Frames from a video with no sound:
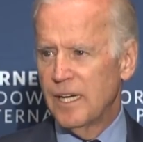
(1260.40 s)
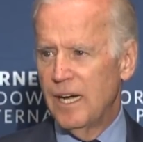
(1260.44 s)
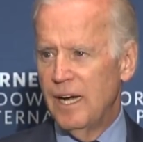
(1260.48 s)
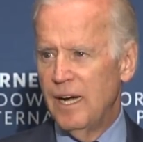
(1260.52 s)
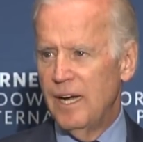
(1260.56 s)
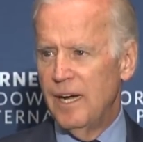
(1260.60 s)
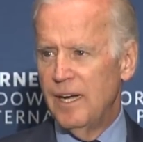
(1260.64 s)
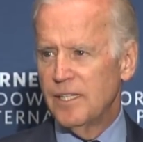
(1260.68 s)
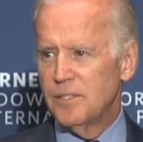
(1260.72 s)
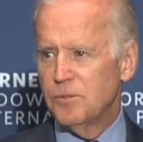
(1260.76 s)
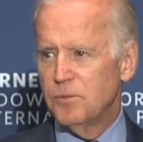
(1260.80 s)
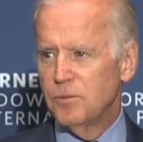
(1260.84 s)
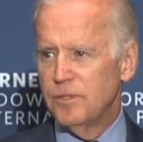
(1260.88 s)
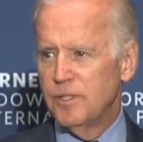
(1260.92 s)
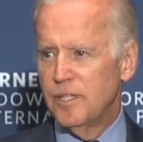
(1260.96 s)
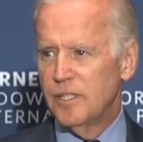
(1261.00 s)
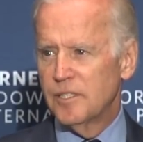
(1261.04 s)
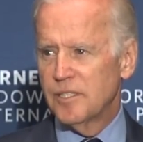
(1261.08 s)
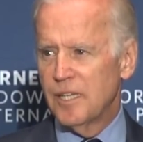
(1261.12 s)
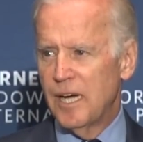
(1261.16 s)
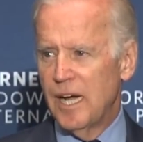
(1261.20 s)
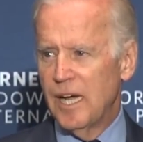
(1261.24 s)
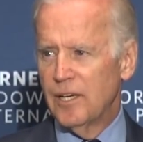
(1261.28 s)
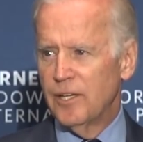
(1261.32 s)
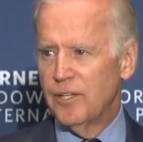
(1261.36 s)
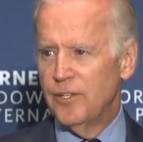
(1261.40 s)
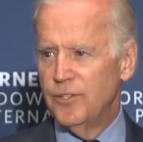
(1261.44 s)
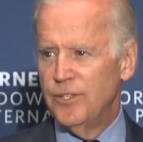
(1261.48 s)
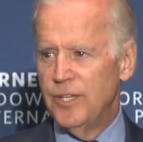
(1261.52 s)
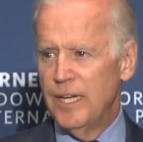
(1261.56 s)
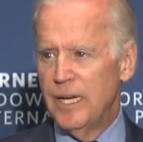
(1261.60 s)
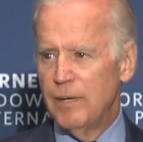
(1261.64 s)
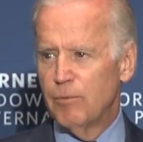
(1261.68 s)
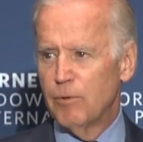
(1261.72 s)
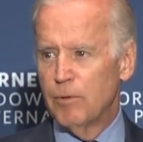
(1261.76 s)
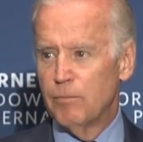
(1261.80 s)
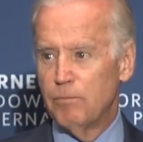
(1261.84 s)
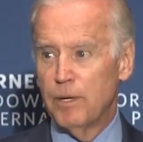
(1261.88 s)
ties with this island
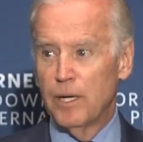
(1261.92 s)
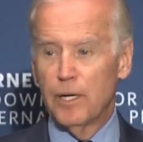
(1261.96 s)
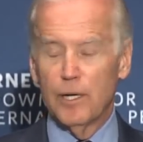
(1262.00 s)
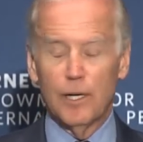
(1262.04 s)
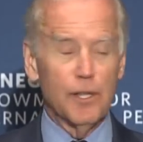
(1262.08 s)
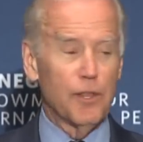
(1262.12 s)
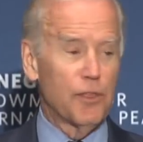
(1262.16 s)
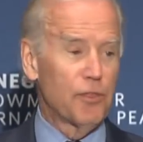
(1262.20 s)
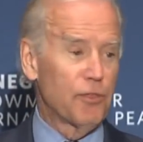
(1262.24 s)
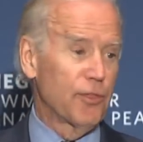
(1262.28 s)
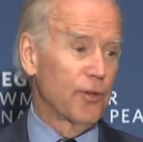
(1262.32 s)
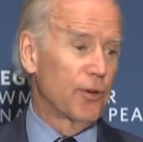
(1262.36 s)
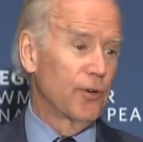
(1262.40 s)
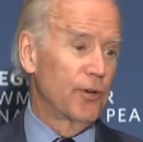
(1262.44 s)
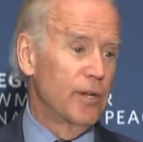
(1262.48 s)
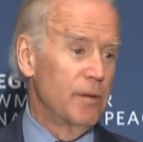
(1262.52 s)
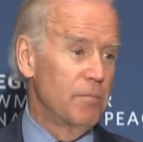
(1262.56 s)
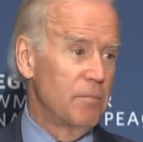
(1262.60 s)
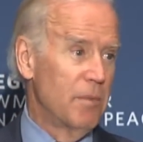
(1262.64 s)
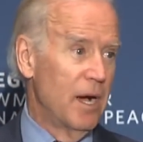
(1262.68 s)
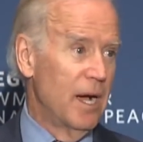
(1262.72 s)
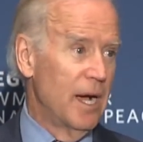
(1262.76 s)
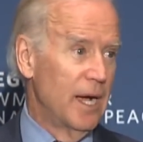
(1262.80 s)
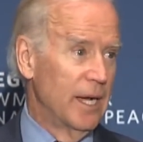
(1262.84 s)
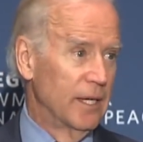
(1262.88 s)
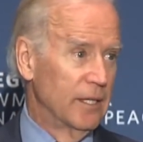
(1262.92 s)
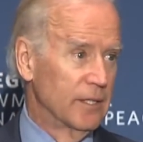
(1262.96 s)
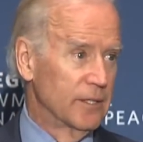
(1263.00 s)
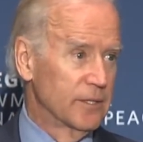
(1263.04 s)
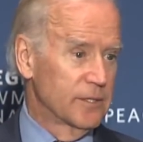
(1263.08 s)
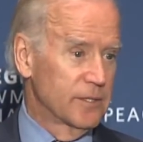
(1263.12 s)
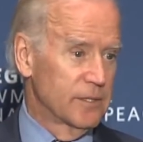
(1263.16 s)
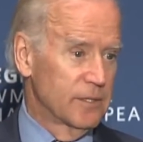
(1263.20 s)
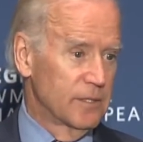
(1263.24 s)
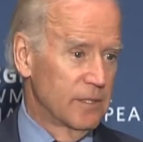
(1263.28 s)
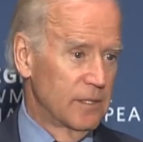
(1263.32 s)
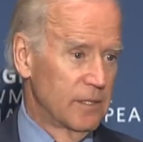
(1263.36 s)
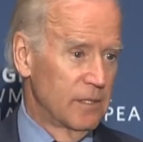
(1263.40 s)
neighbor barely 30
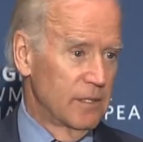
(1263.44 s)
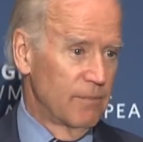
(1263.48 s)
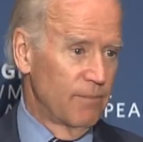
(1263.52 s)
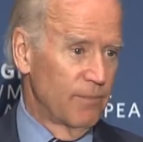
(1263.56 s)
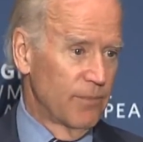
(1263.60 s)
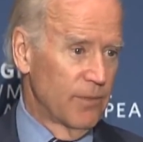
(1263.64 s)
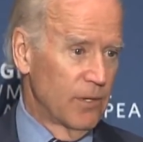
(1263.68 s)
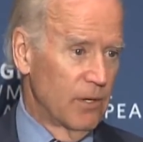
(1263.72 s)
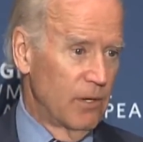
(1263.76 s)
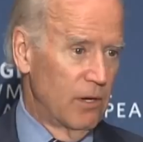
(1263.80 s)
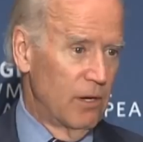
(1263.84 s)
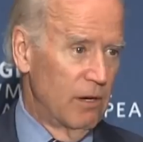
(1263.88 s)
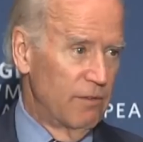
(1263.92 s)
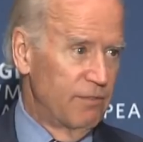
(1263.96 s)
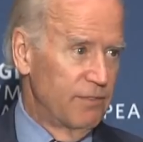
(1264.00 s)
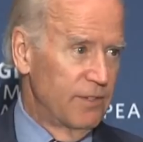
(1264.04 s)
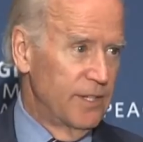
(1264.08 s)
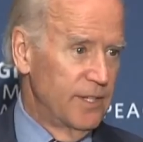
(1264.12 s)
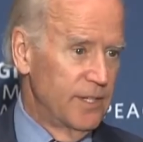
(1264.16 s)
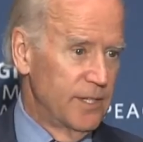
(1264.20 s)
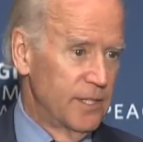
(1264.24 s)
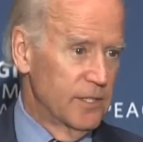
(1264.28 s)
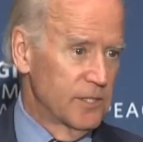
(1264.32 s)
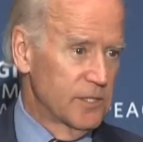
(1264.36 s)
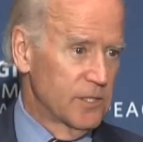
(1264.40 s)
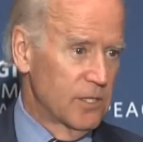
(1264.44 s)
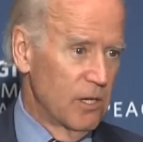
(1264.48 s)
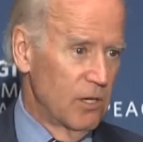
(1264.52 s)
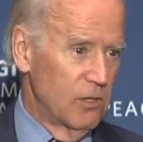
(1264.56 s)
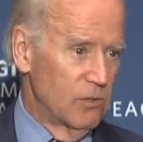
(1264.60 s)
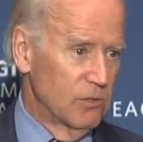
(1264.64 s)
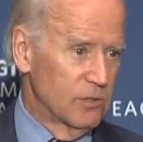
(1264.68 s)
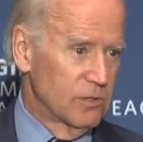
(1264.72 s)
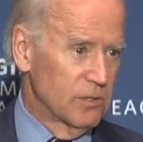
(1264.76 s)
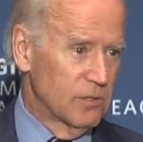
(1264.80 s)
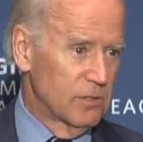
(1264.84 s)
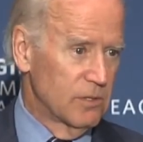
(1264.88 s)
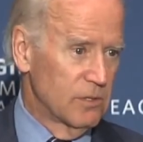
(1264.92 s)
miles off India's
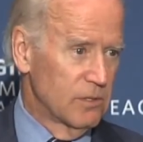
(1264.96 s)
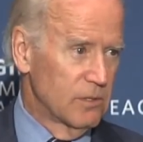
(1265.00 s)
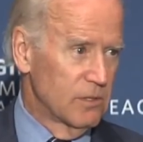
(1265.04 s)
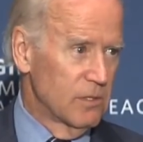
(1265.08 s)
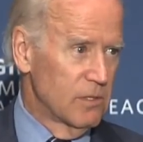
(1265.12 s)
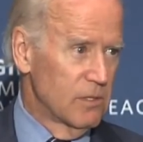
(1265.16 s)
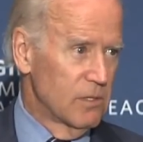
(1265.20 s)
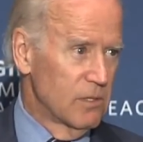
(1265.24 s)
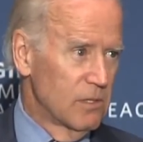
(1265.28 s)
coast.